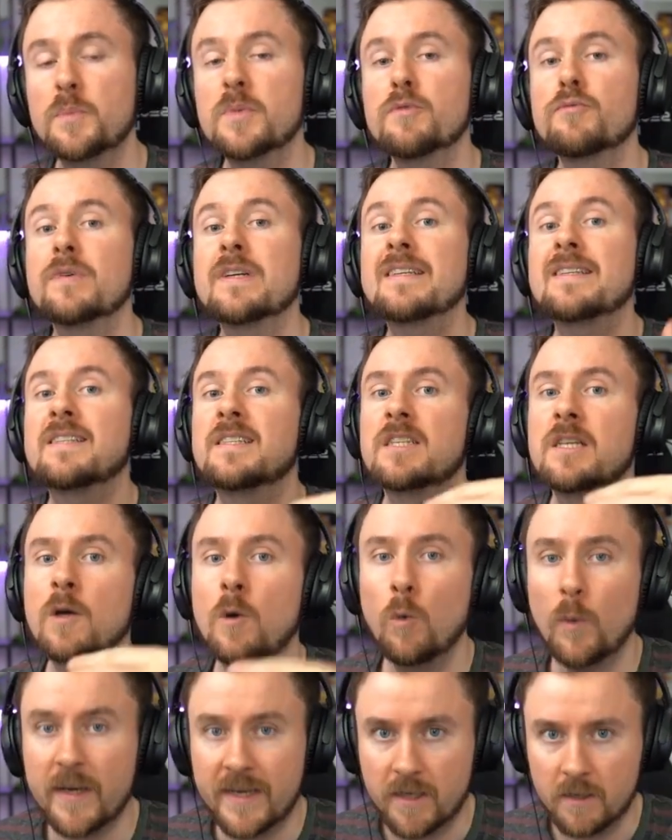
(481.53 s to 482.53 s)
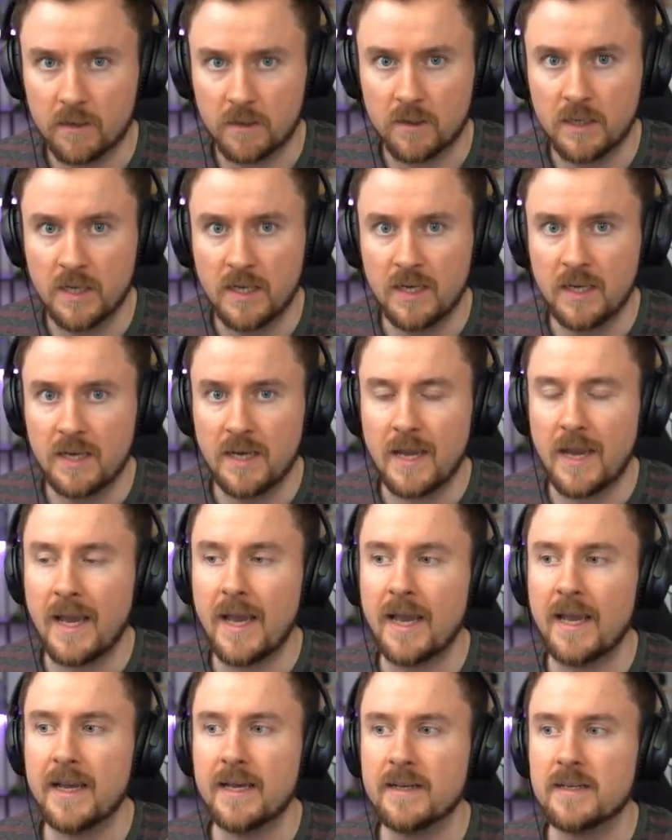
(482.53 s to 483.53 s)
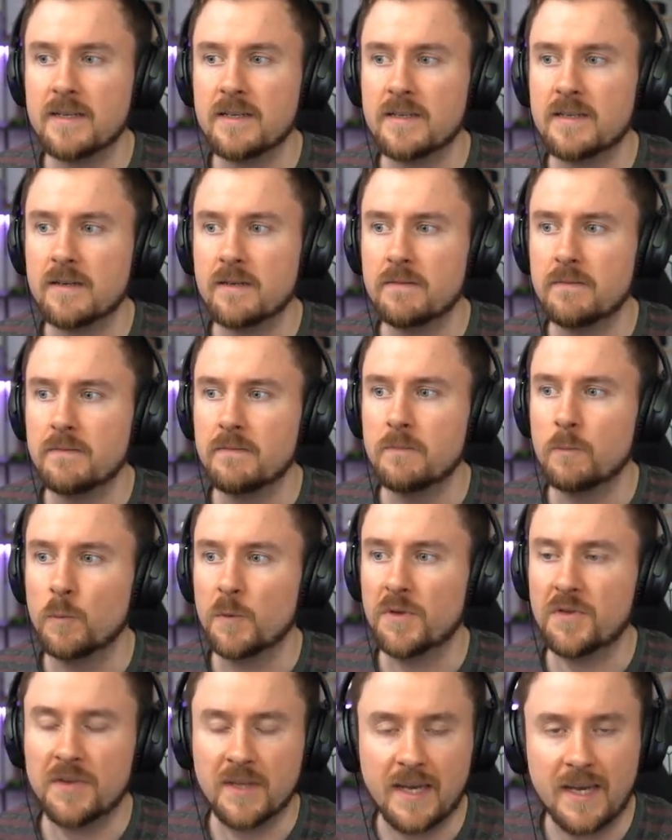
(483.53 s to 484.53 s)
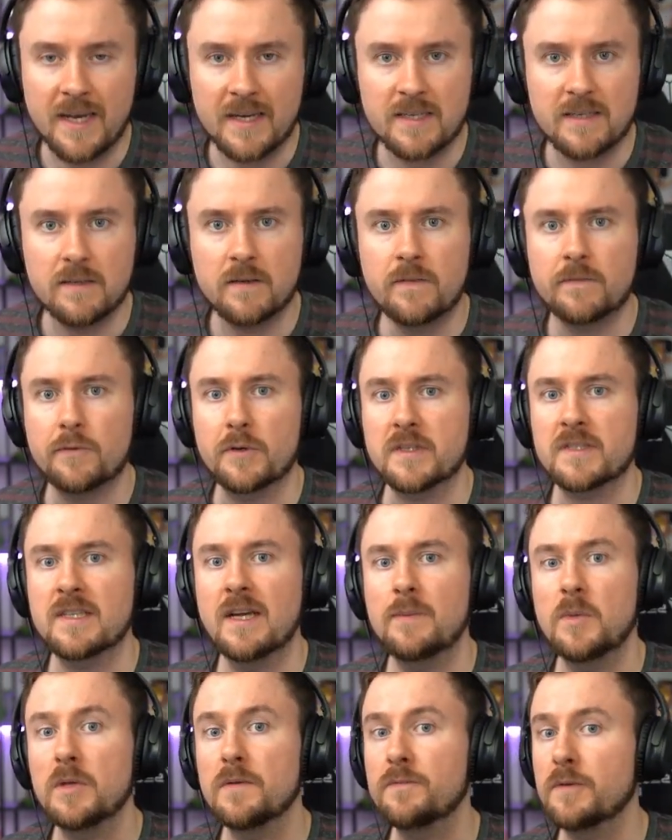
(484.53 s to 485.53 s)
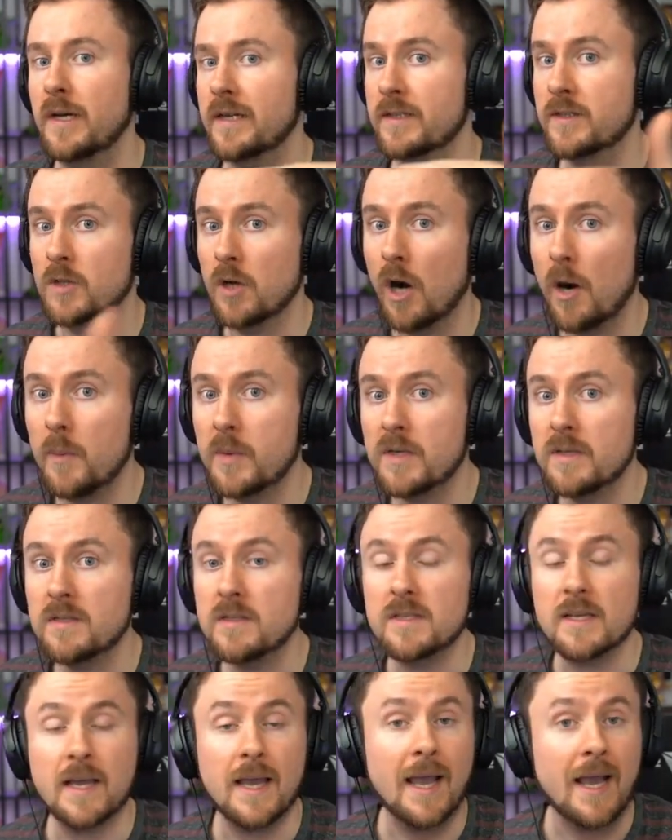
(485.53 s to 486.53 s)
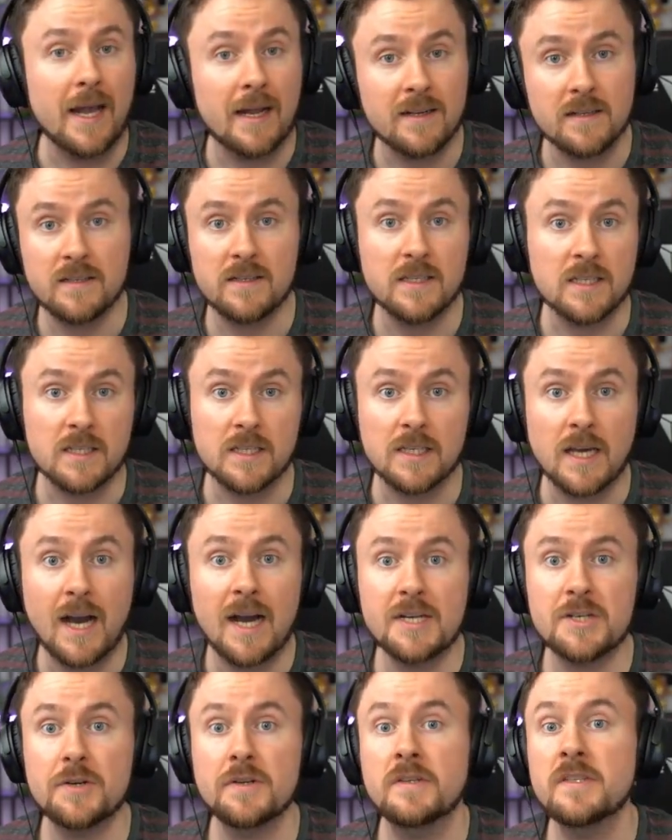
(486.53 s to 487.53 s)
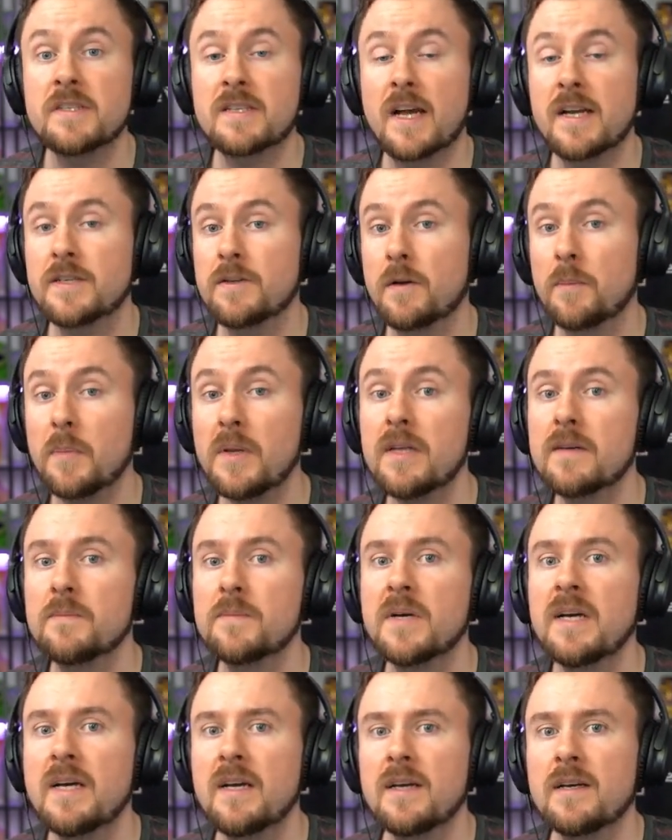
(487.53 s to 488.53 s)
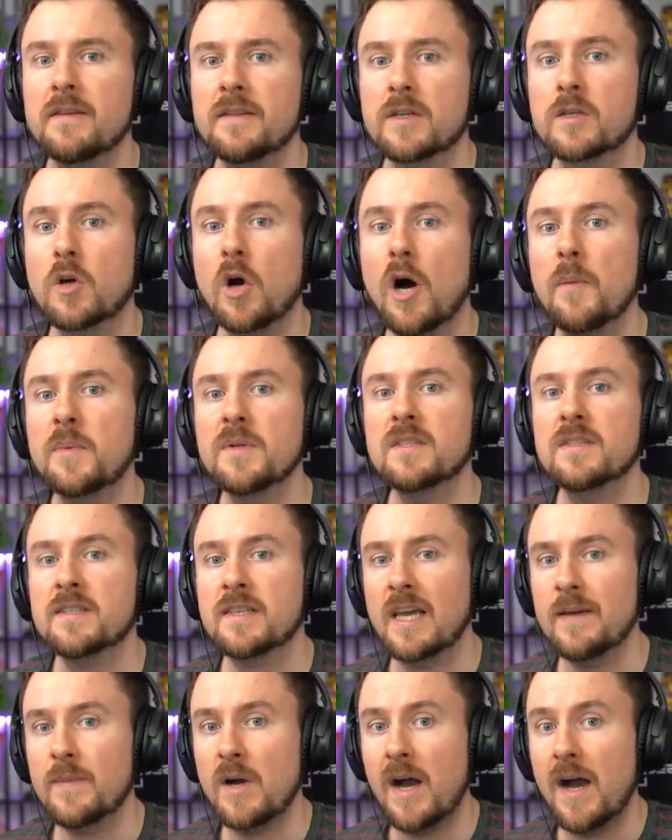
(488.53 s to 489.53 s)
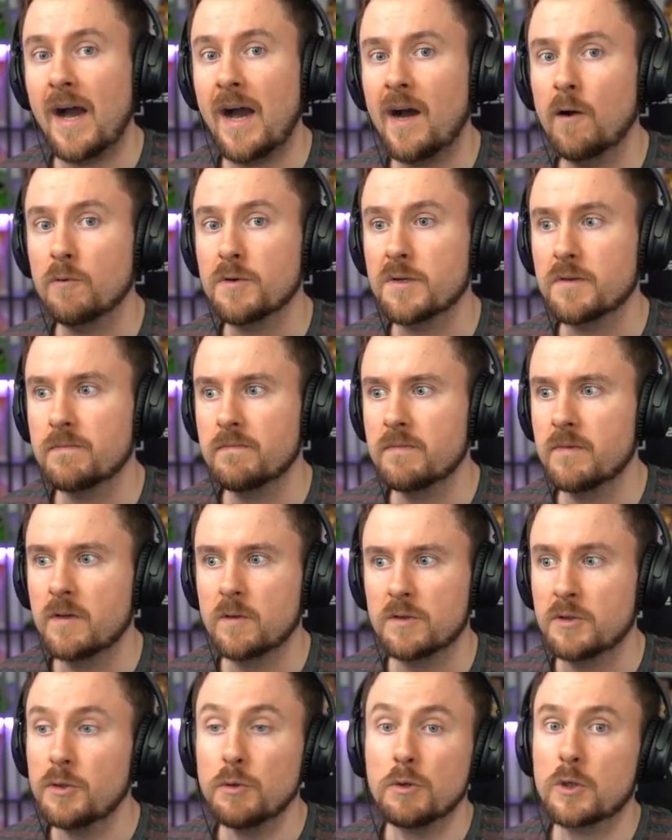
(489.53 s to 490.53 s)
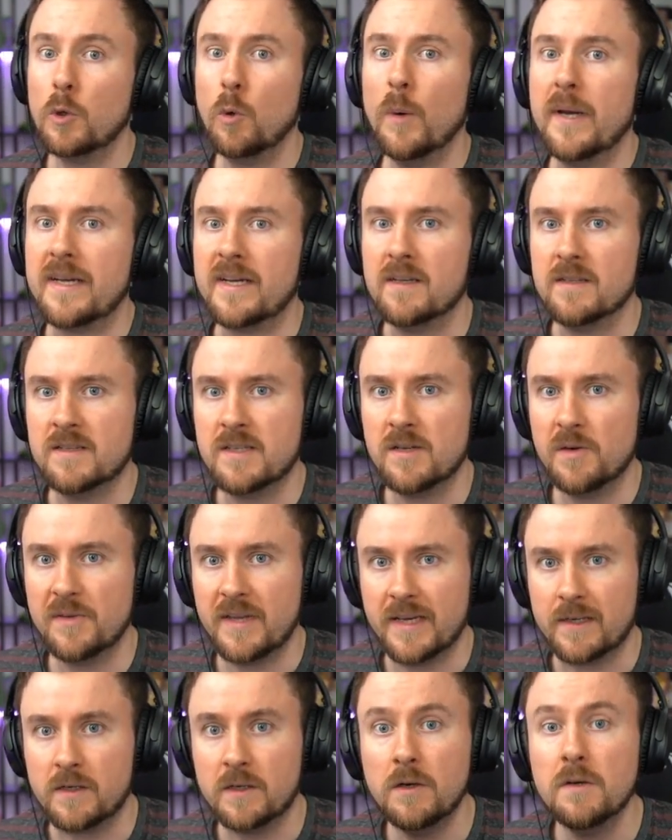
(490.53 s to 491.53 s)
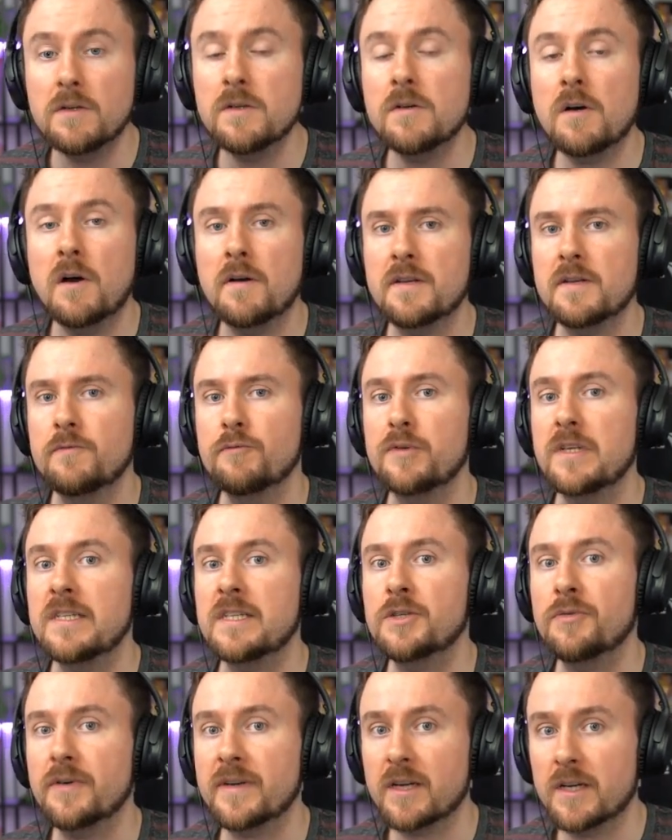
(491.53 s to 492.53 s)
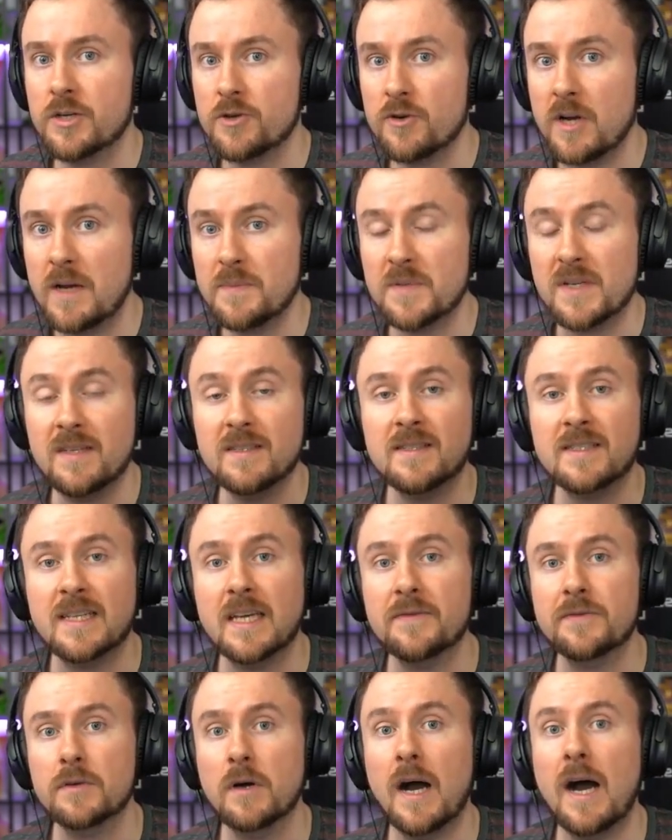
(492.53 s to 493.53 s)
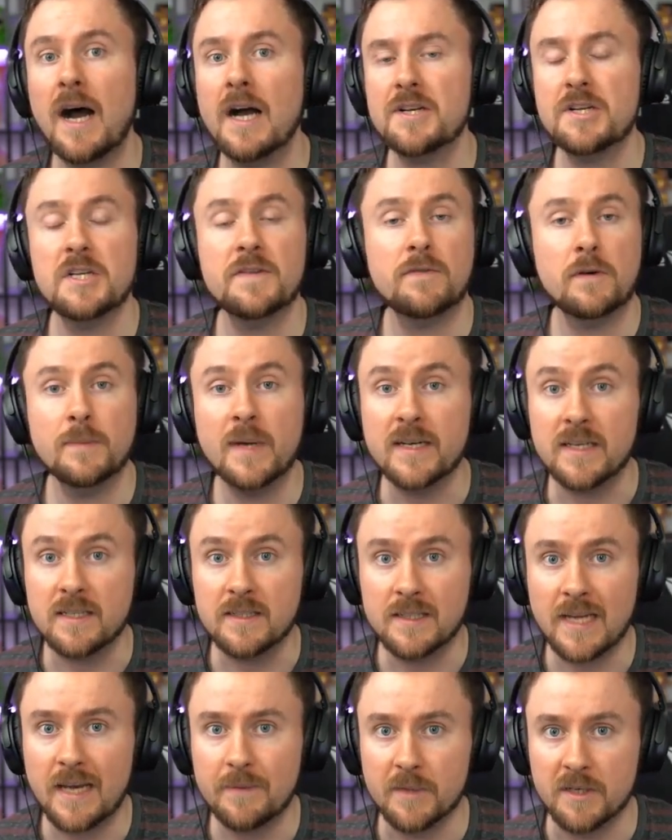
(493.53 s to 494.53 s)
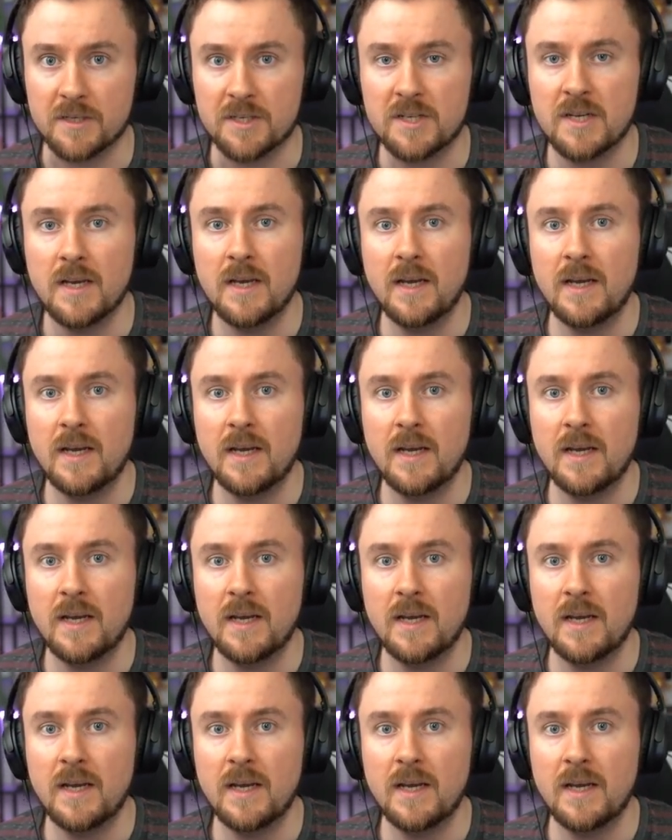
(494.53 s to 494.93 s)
be released quicker. And with that, for example, if you had goblins and sneaky archers inside your blimp, the goblins came out too quick, so they could not really trigger traps and save your archers from any damage.